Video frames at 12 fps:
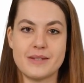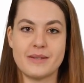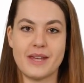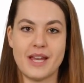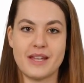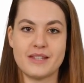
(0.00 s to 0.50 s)

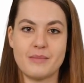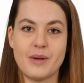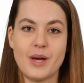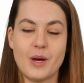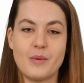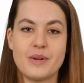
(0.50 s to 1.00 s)
the
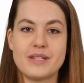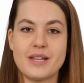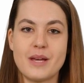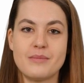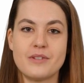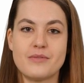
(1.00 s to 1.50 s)
customer always
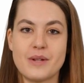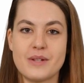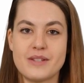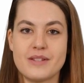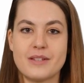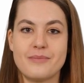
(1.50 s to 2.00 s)
comes
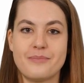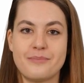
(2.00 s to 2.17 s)
first.